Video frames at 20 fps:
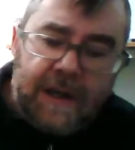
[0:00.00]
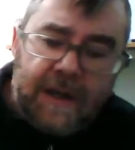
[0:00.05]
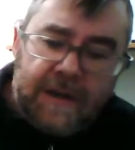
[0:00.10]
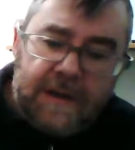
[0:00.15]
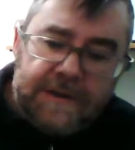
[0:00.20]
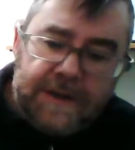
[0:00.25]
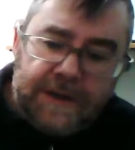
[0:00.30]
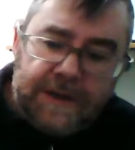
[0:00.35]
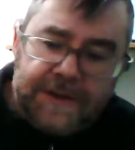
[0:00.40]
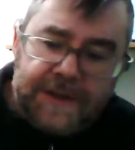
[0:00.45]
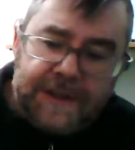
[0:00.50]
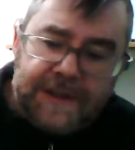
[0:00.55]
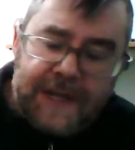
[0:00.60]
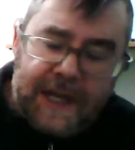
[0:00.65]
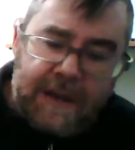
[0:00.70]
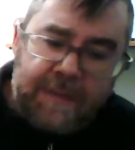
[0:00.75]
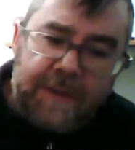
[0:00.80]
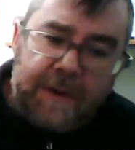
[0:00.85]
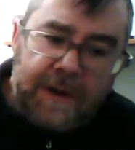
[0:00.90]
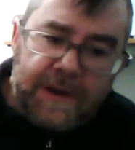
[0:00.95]
So those
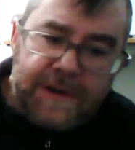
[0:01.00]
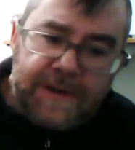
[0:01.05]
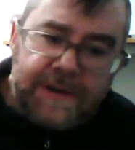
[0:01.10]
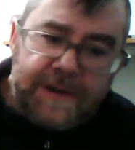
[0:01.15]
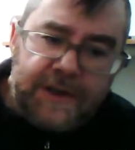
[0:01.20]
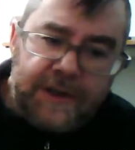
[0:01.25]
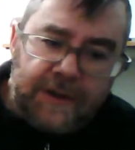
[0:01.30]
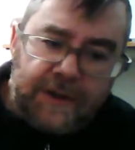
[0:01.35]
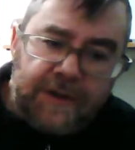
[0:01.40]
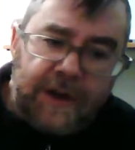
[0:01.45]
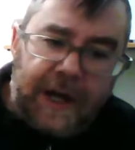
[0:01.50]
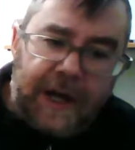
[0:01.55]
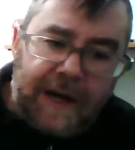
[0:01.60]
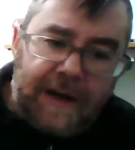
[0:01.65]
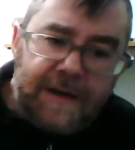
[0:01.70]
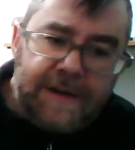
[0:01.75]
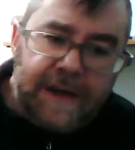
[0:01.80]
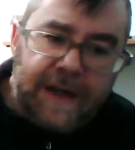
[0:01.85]
examples do that.